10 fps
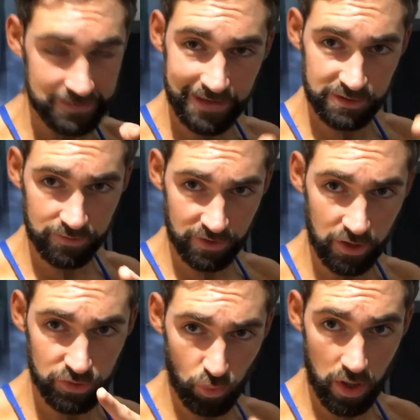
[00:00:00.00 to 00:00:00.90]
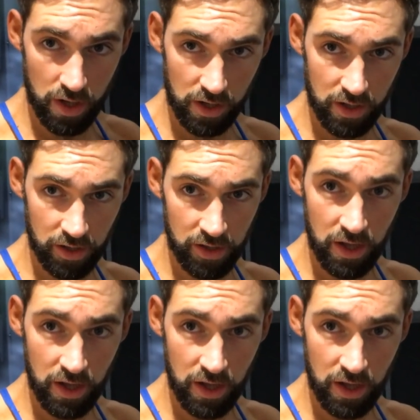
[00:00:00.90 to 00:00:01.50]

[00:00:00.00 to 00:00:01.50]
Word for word: Now time to go to work.